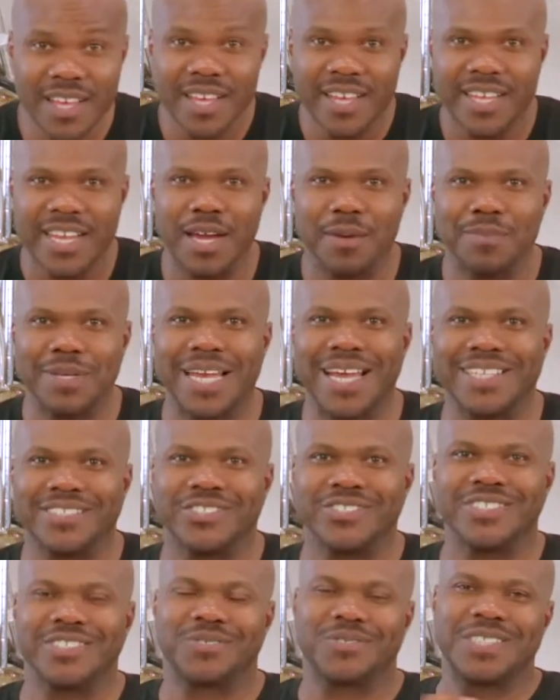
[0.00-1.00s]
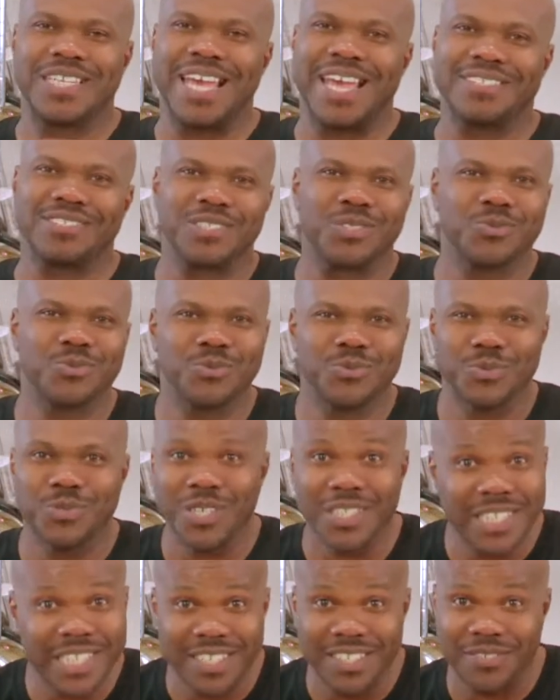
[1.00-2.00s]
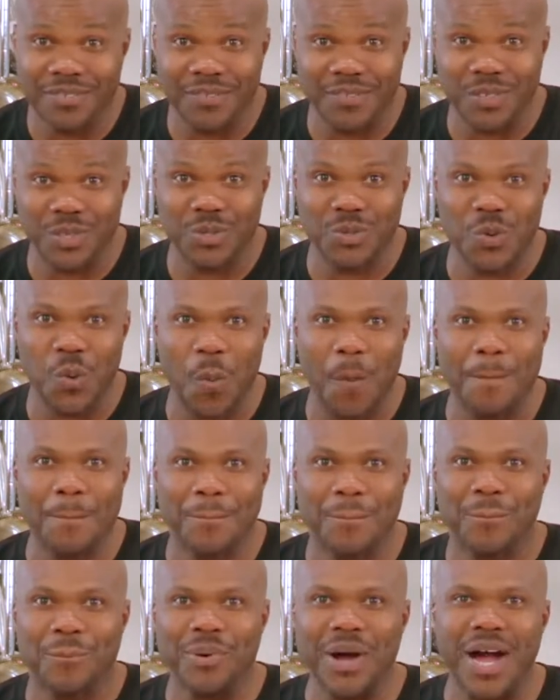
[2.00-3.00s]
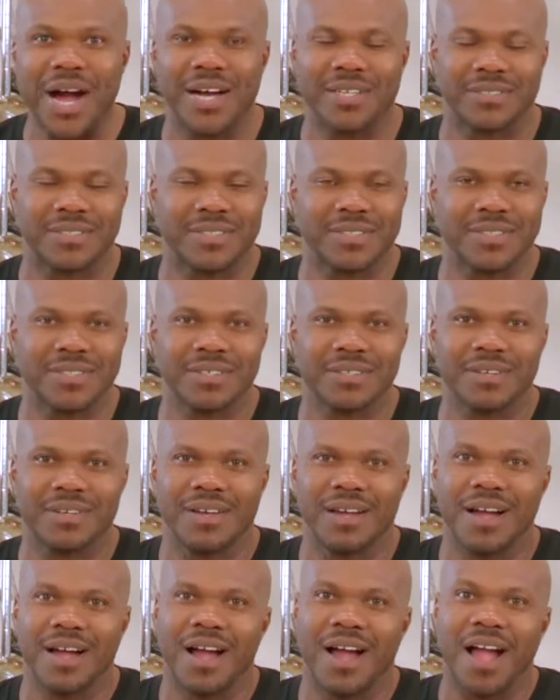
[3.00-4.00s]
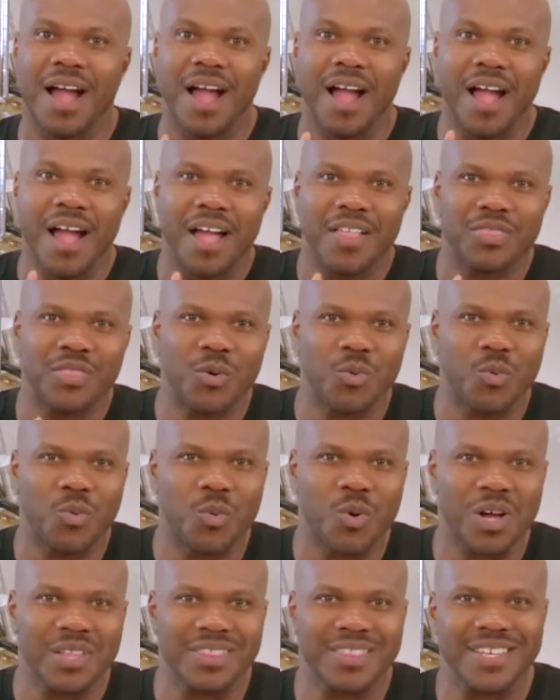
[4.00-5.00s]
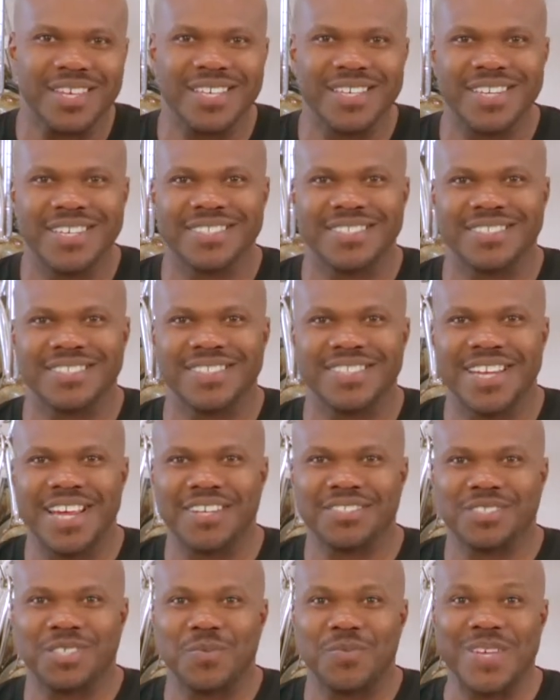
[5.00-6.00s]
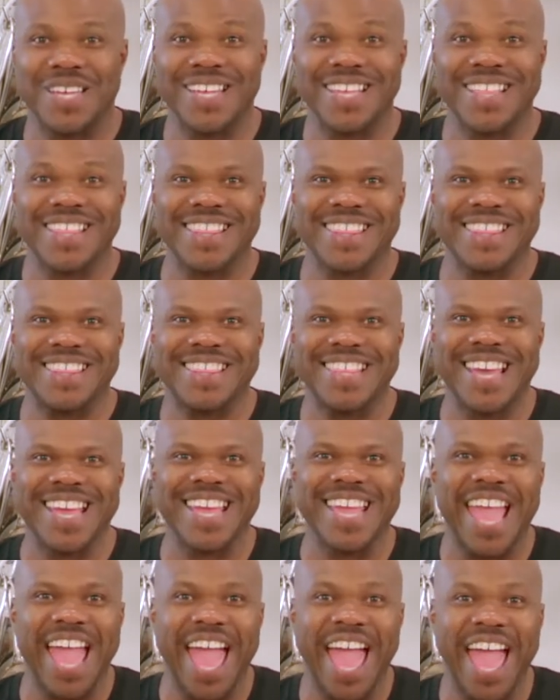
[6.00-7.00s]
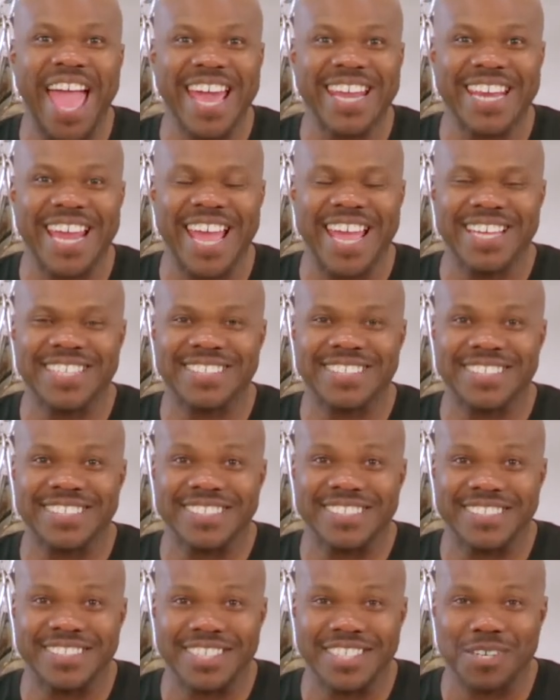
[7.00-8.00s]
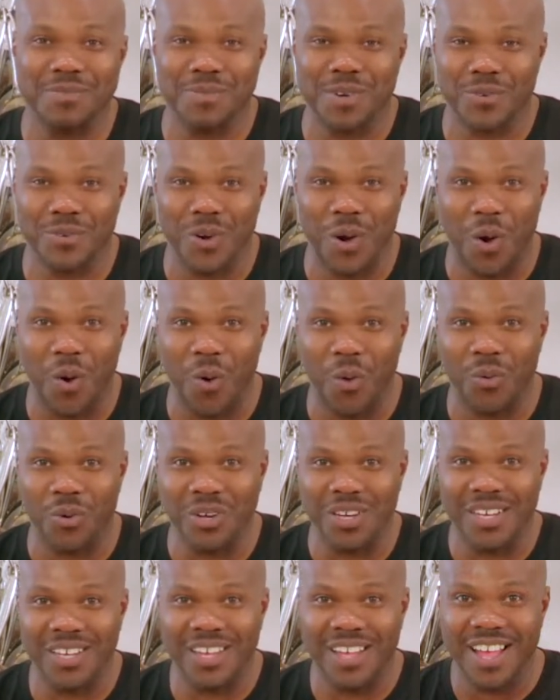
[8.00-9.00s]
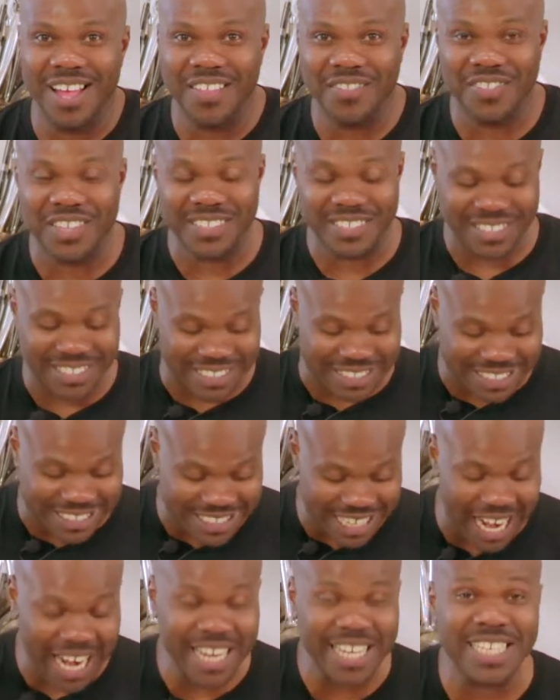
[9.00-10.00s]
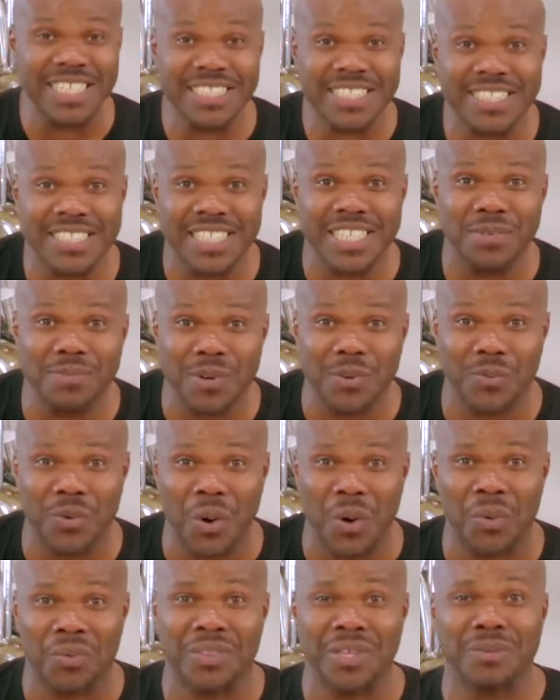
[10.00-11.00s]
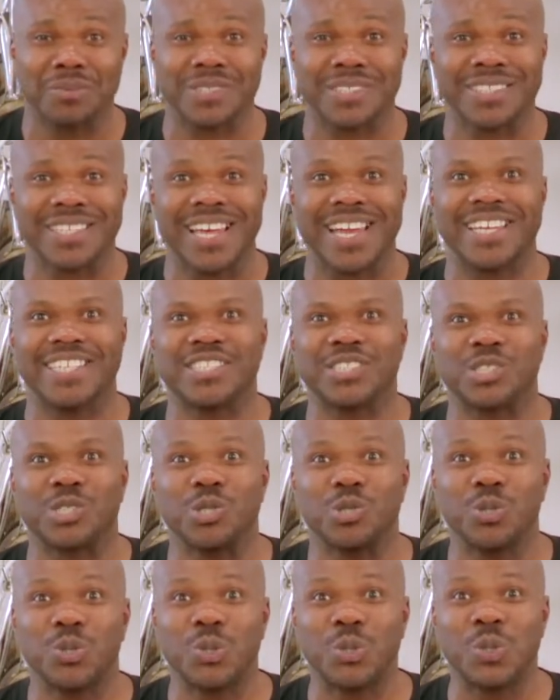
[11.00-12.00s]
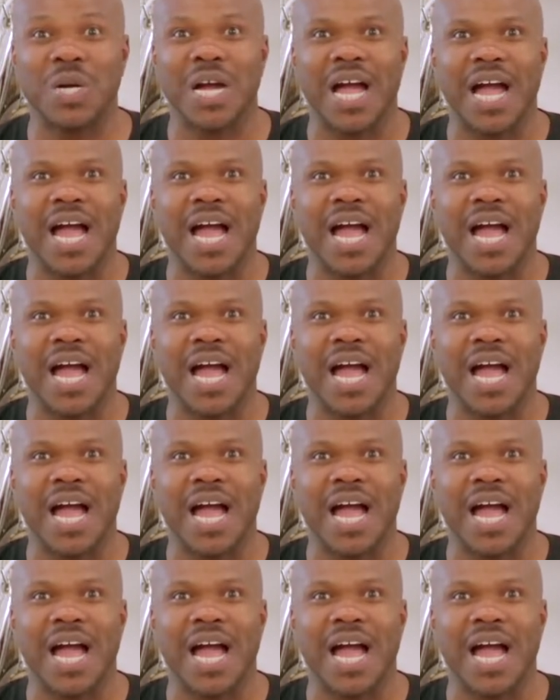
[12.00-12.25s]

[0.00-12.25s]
Now, Beatrice, we had some really good food, but the one thing that stood out to me, they had a cinnamon roll, this giant cinnamon roll that was like to